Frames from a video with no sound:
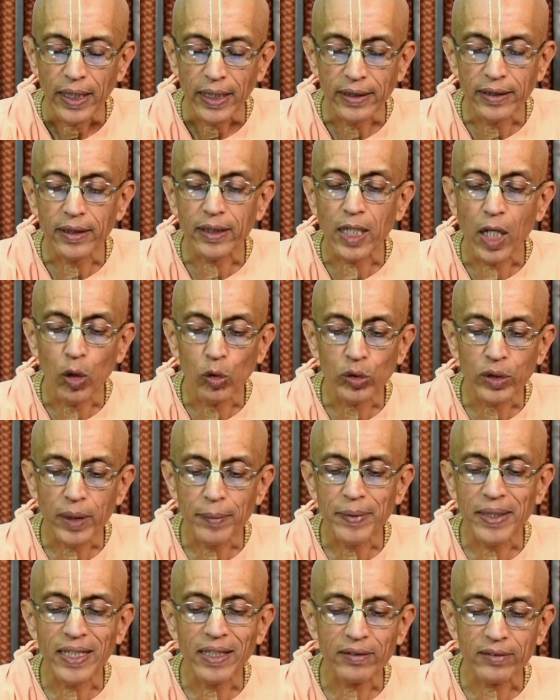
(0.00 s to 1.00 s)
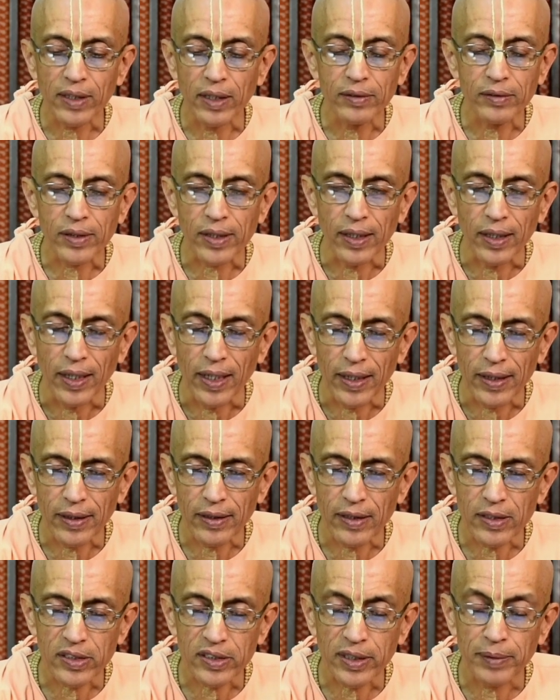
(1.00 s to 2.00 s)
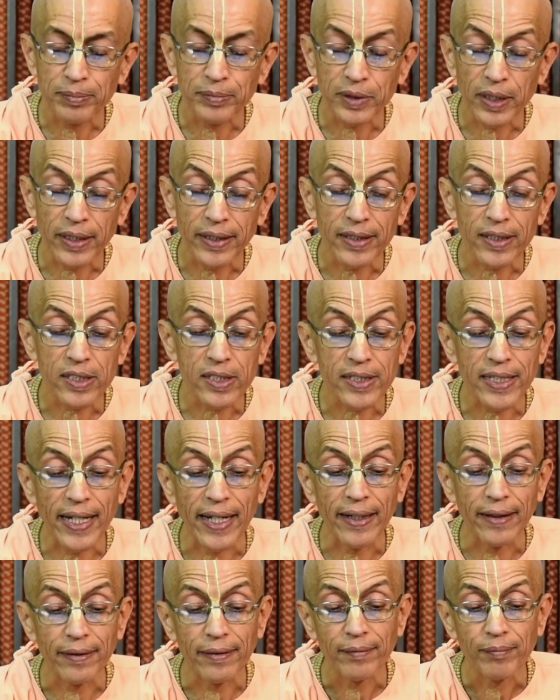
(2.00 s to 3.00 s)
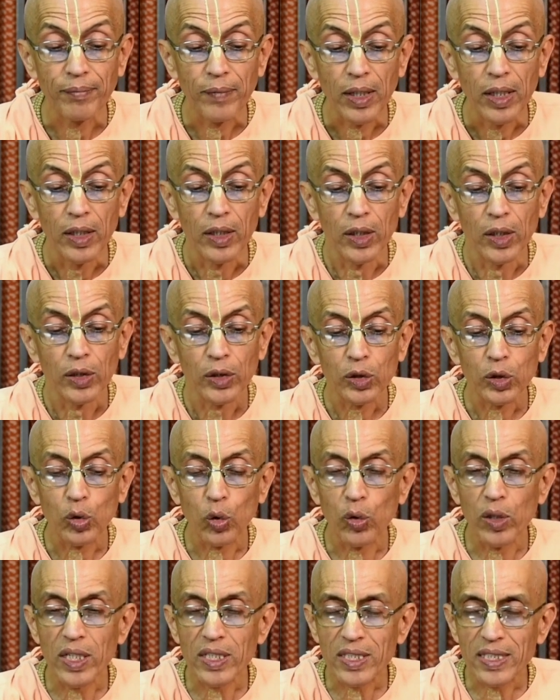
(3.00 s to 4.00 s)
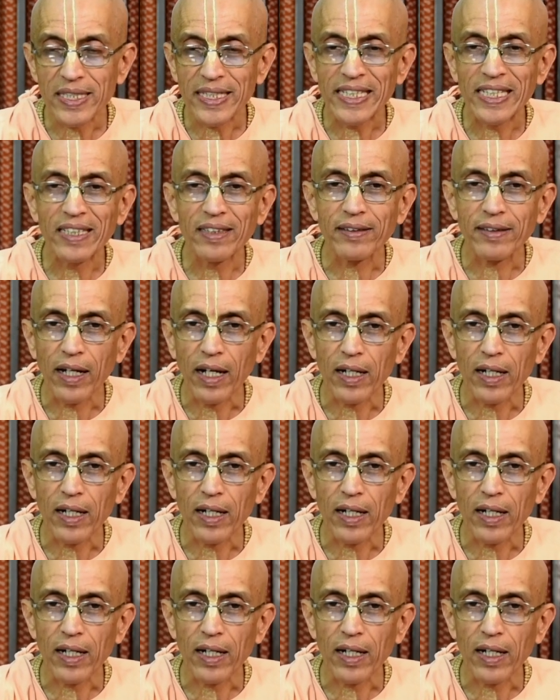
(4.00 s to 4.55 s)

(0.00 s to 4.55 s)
In the Gautamiya Tantra, another scripture, it is said, Tulasi